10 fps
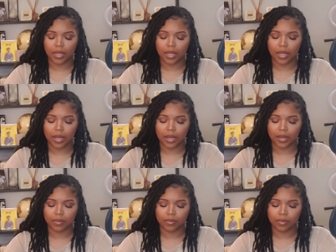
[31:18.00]

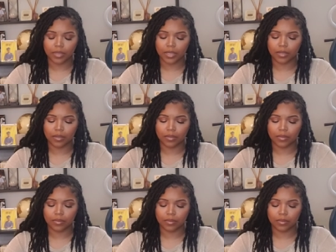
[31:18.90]
Yeah.
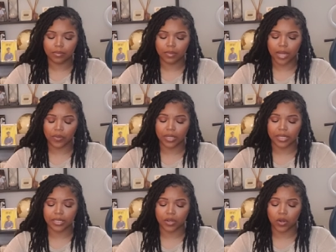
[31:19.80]
Now,
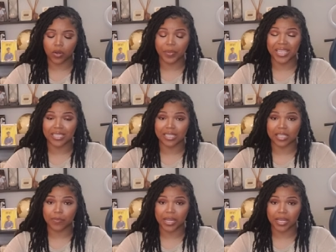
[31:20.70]
these could all be
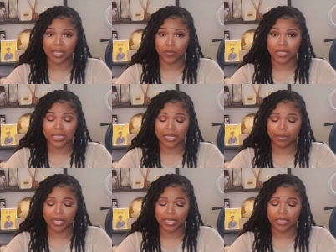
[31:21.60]
something could deal with
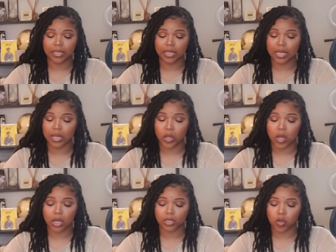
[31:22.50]
siblings, in
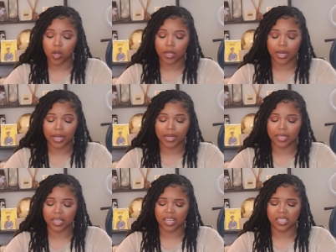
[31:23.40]
laws, all of that.
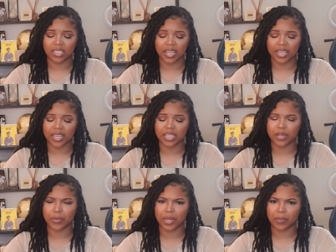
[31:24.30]
It, it, looks like it
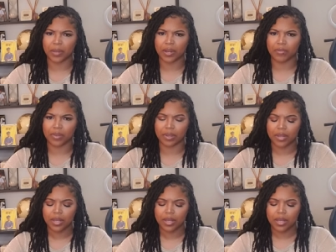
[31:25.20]
could be a bit of
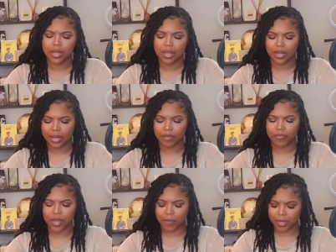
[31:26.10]
a like a
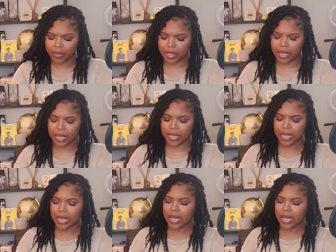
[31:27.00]
family thing